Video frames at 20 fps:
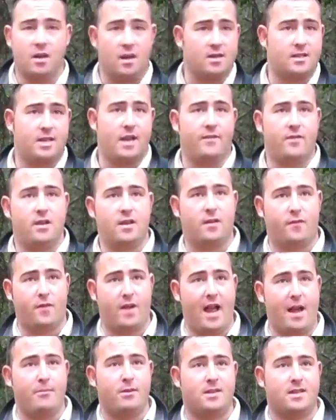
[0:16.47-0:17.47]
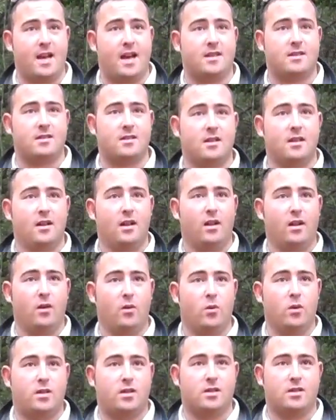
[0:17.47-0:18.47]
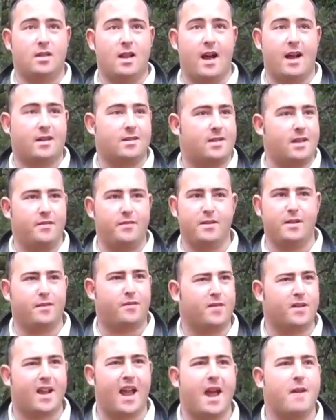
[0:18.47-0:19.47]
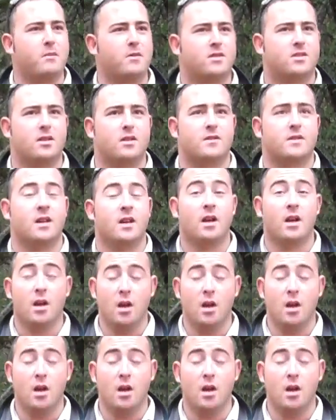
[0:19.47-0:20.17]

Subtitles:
7 different habitats, which is like 7 different game reserves.